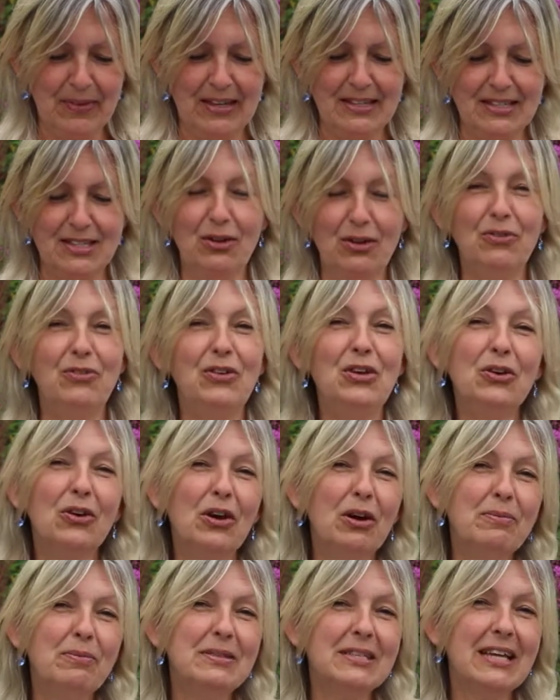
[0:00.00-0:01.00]
So if you
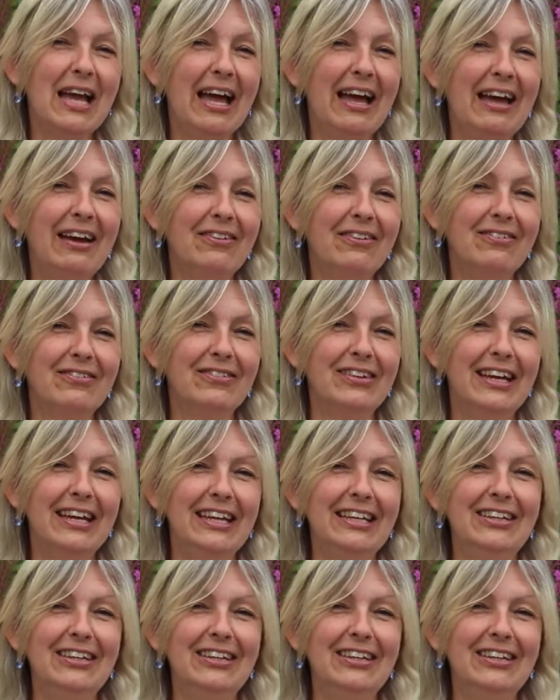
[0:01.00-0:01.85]
come down in